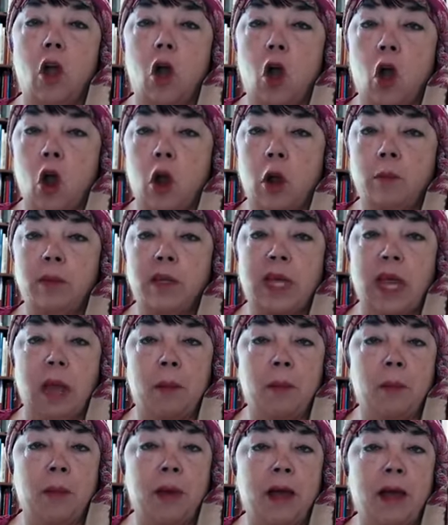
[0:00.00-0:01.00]
armed cap
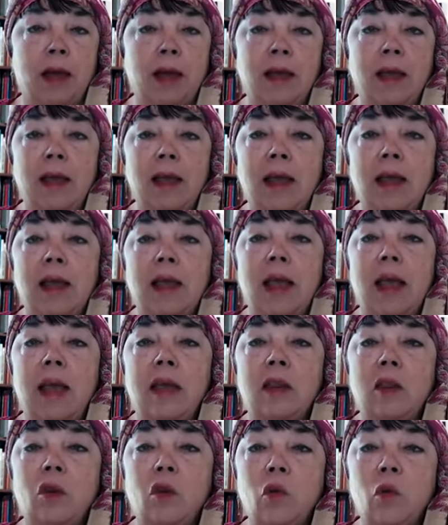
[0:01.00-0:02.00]
a pie,
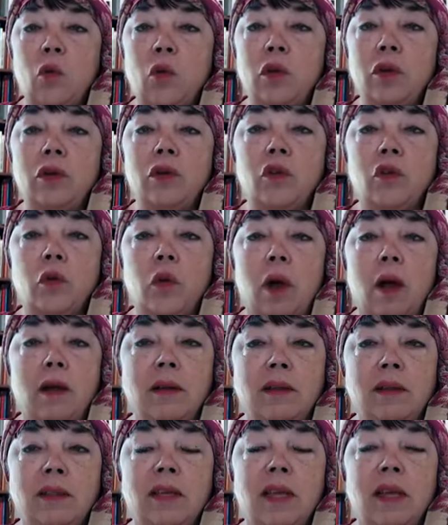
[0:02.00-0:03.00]
and inured to
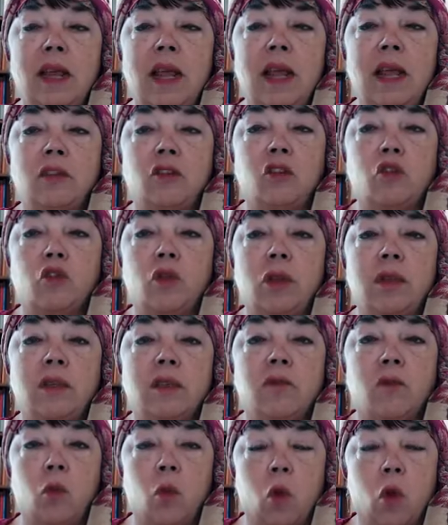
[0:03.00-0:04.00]
onset and stress
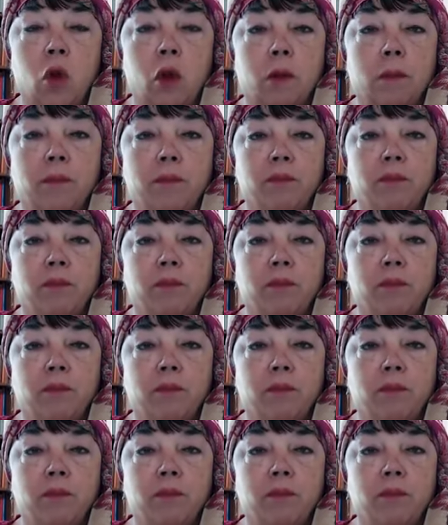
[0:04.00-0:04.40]
of war.